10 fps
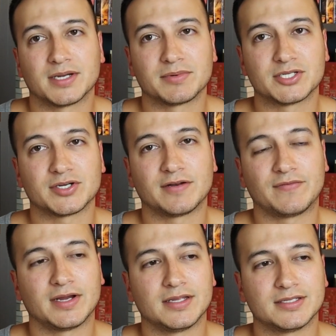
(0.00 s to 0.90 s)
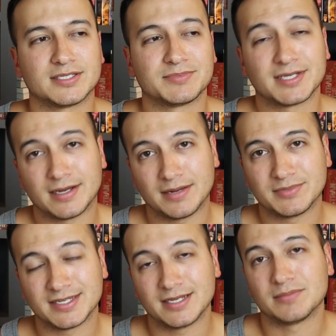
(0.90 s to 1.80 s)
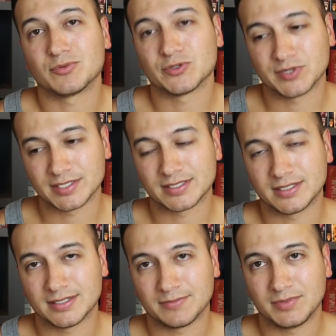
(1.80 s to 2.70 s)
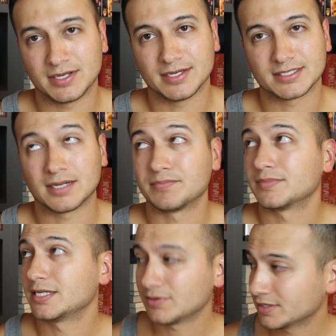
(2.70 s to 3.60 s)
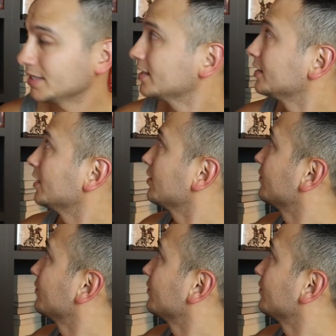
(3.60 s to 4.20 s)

I'm going to try to find some time to get in more Dresden, because I'm nearing the end now.